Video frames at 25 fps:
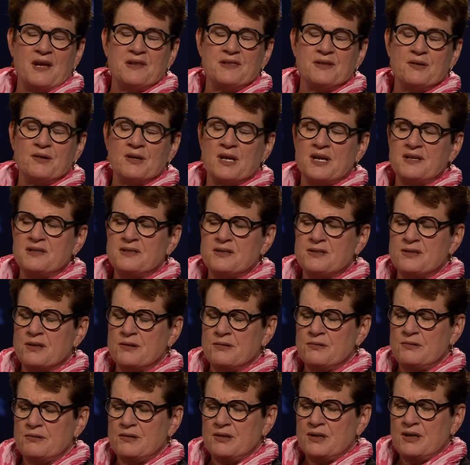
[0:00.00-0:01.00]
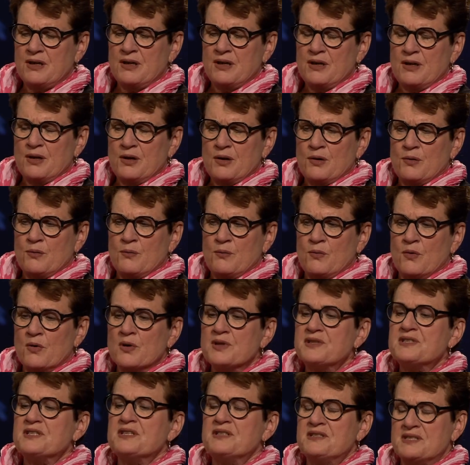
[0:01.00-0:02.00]
thought, I don't
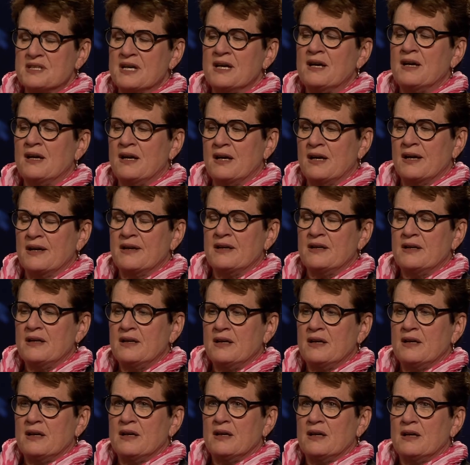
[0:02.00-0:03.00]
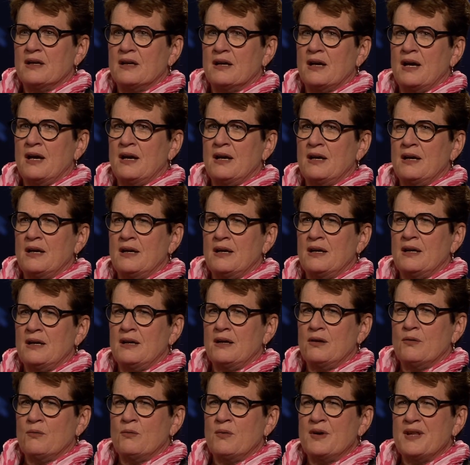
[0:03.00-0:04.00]
want to die
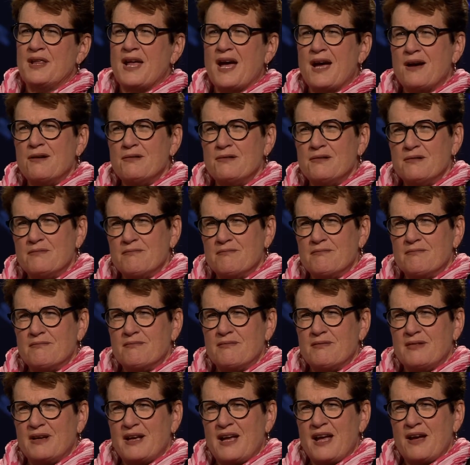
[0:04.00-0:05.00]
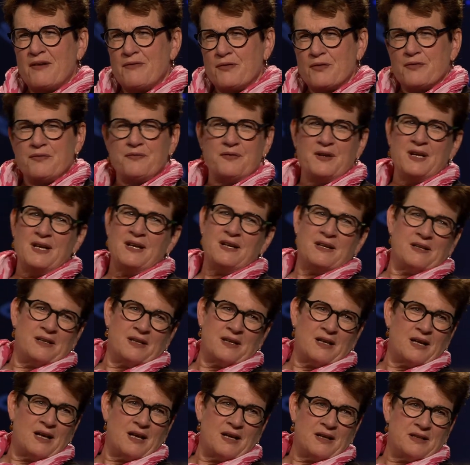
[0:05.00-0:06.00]
without ever feeling
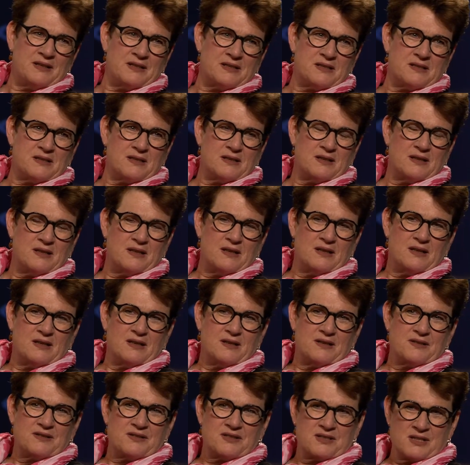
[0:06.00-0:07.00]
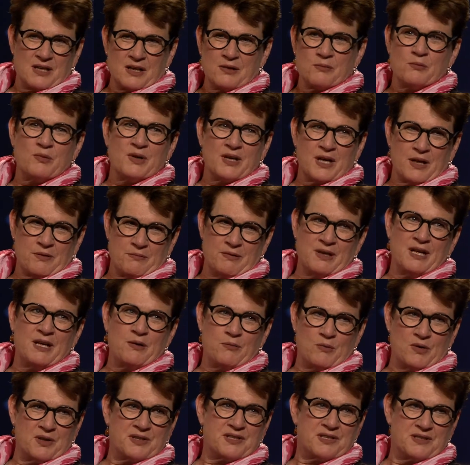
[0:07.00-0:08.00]
that I'd done what I really
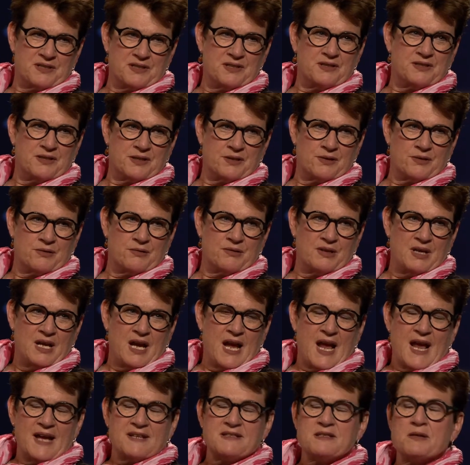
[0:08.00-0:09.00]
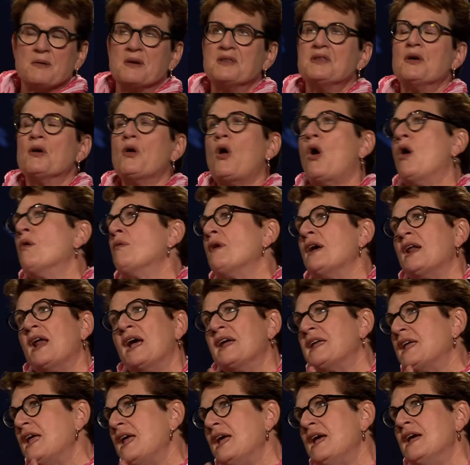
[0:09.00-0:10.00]
wanted to do. And so I thought, all right, I
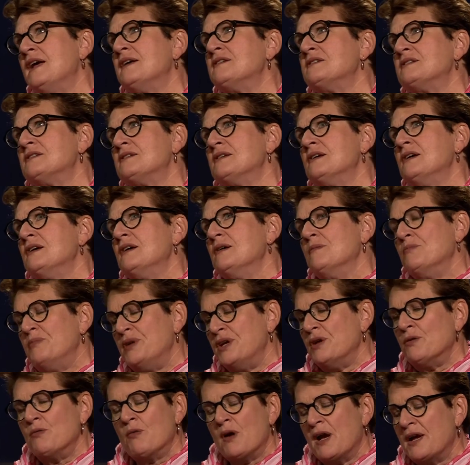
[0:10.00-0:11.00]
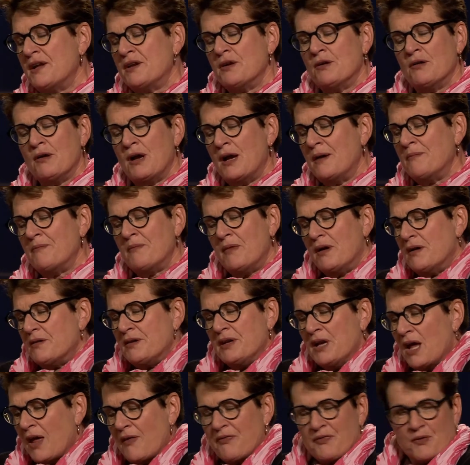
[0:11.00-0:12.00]
can't be a writer. I'm
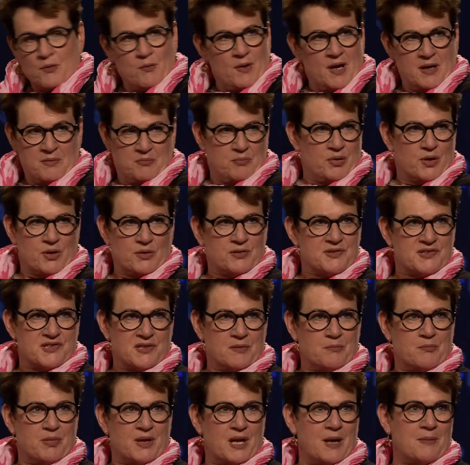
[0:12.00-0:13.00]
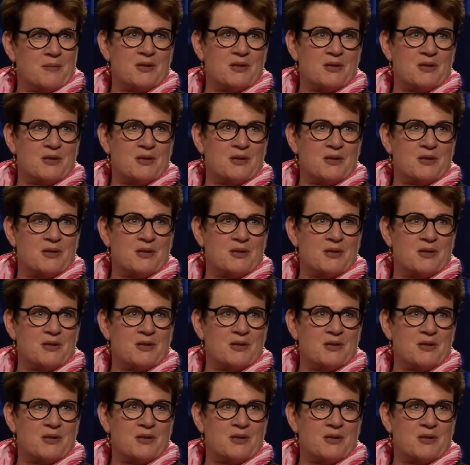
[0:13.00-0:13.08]
not the right person, but I'm